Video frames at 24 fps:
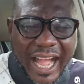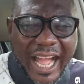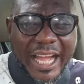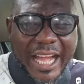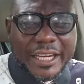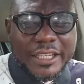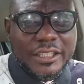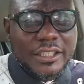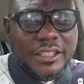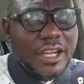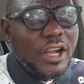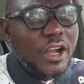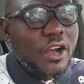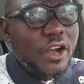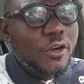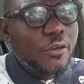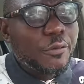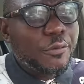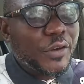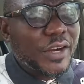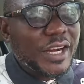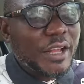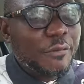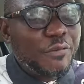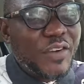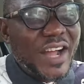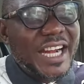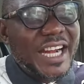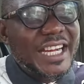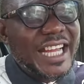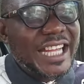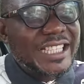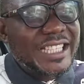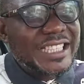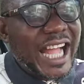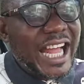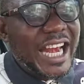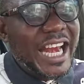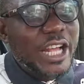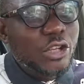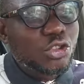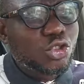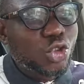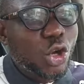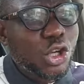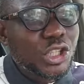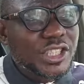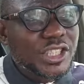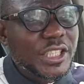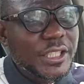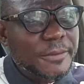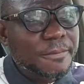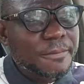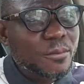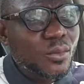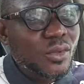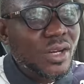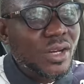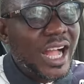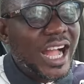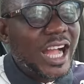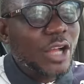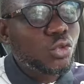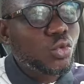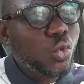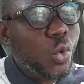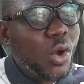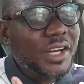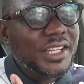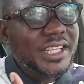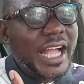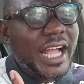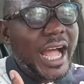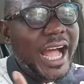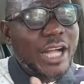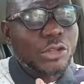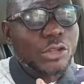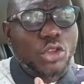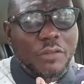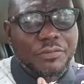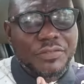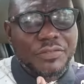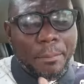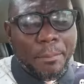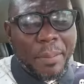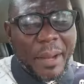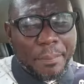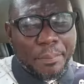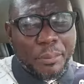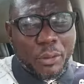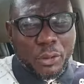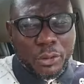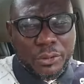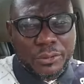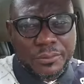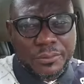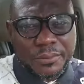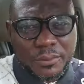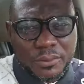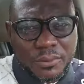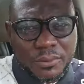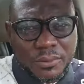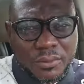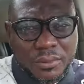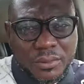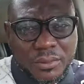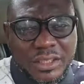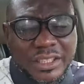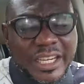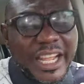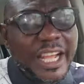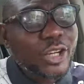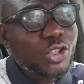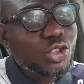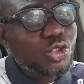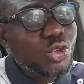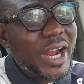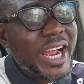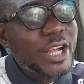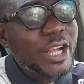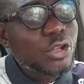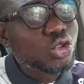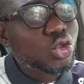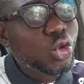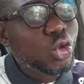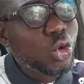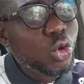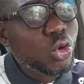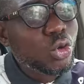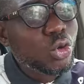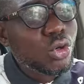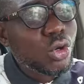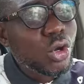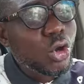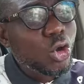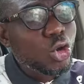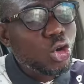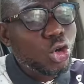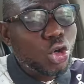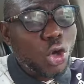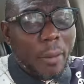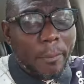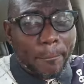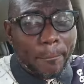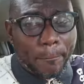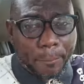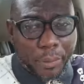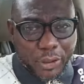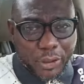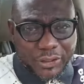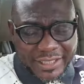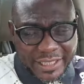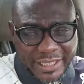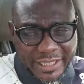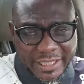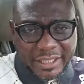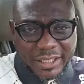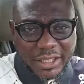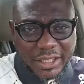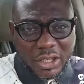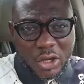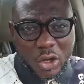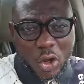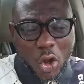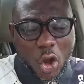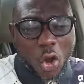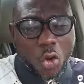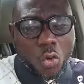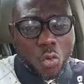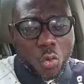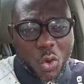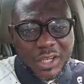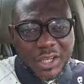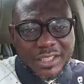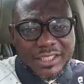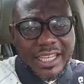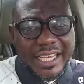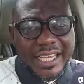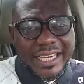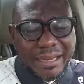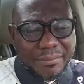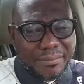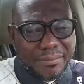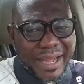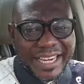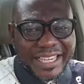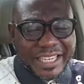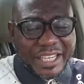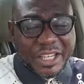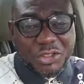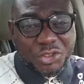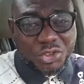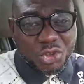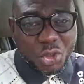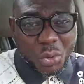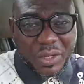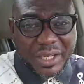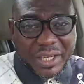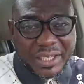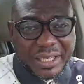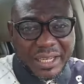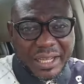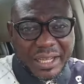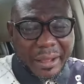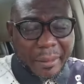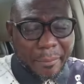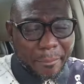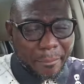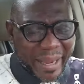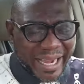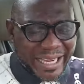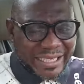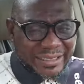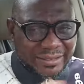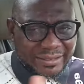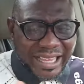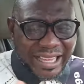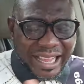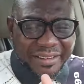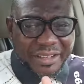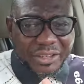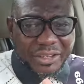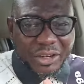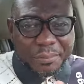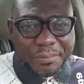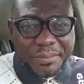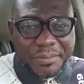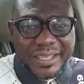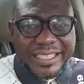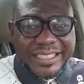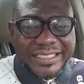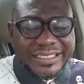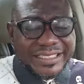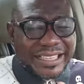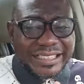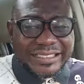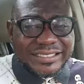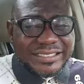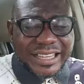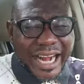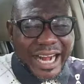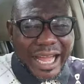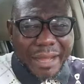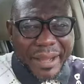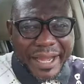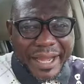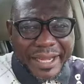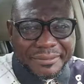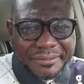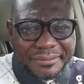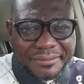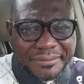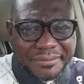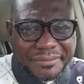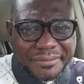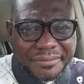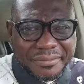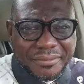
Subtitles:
And for the fact that Alex Otti had won the heart of the people, they tried to rub potty on what the man is doing by stirring up this drama.